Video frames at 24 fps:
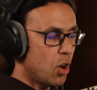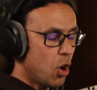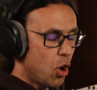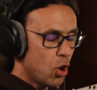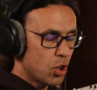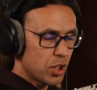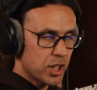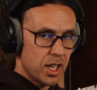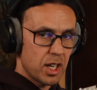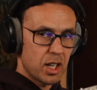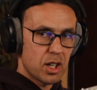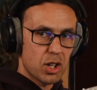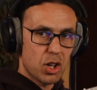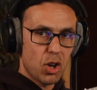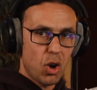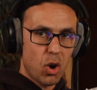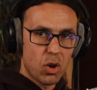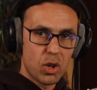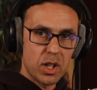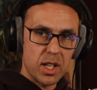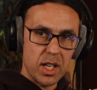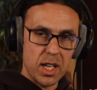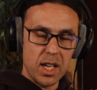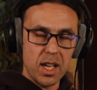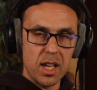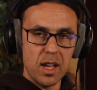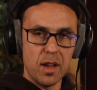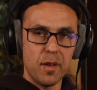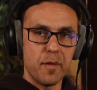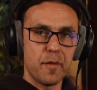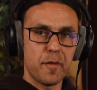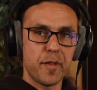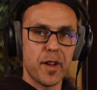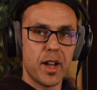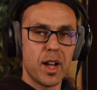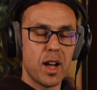honky clonky
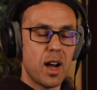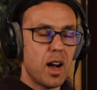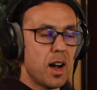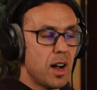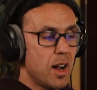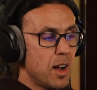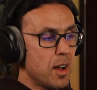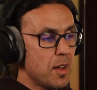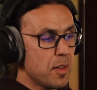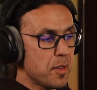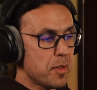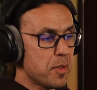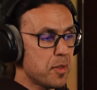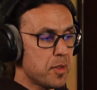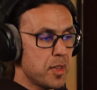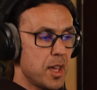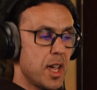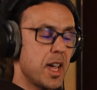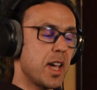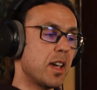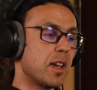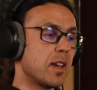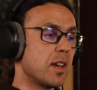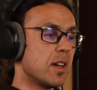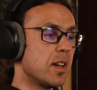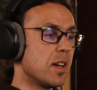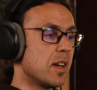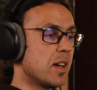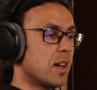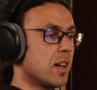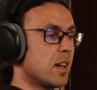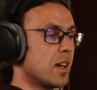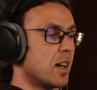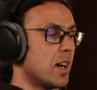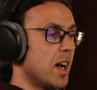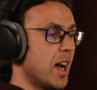finger thing.
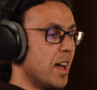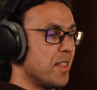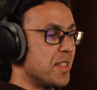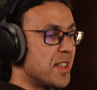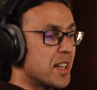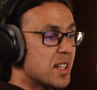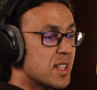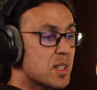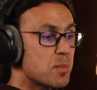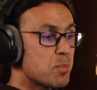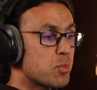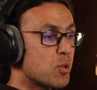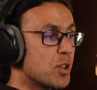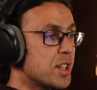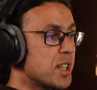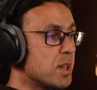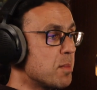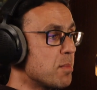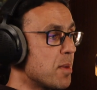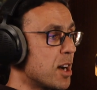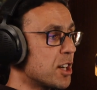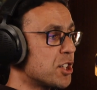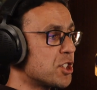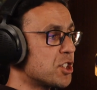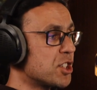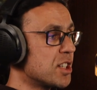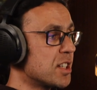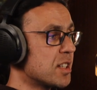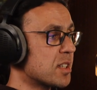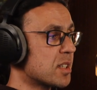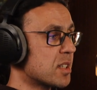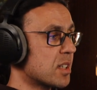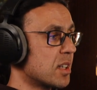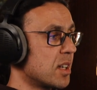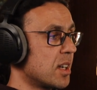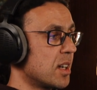And that is pretty much
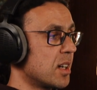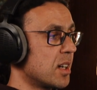it.